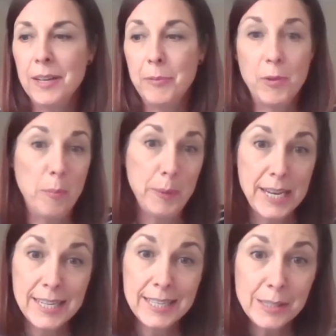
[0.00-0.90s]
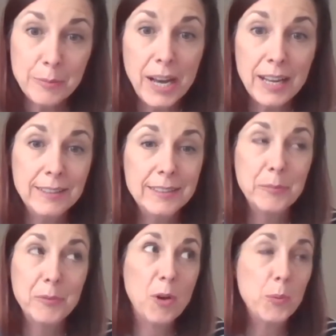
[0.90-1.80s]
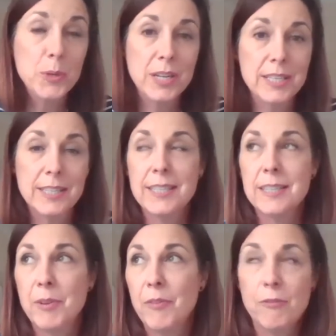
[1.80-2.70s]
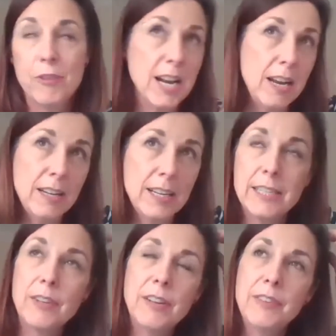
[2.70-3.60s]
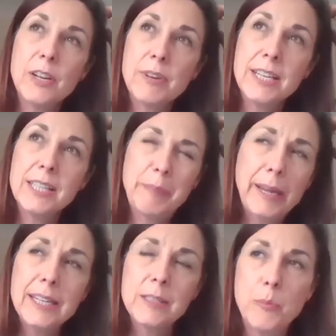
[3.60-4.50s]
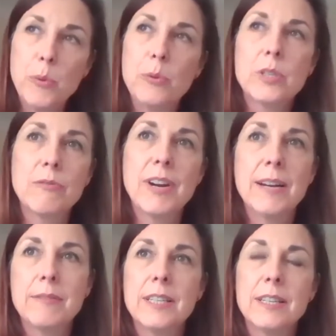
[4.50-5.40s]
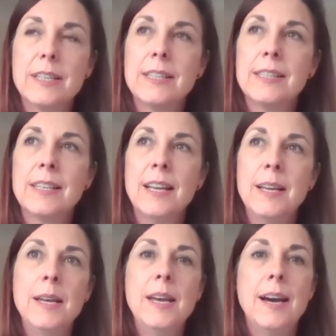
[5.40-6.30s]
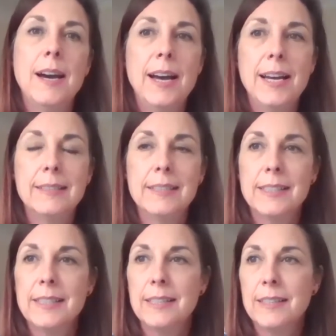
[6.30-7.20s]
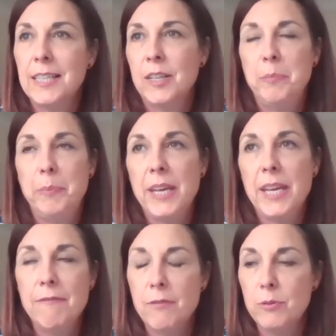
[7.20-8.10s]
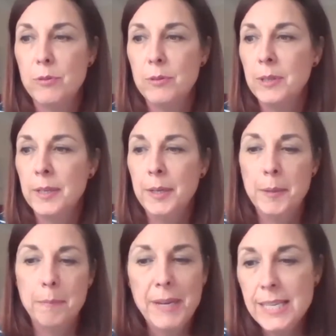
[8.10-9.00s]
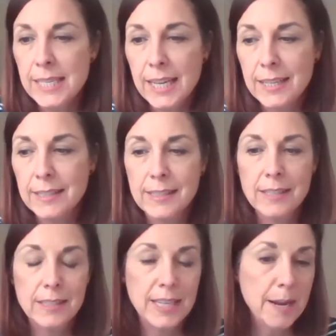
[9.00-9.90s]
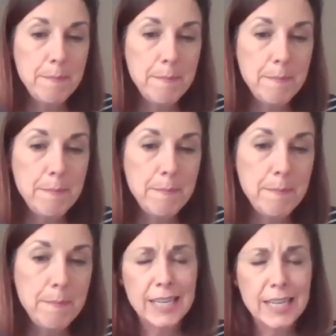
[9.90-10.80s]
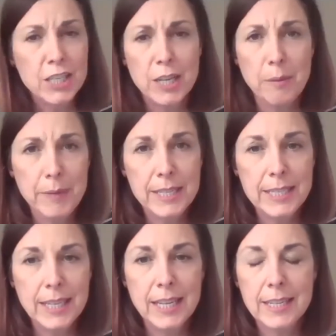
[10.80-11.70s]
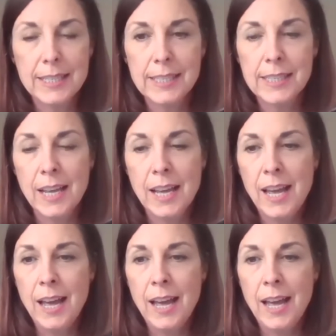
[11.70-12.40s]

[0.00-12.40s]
We've got bees as well, and we've got woodland, and we're really lucky to have lovely green space and walks around us. And this could be for meetings, team meetings, leadership meetings,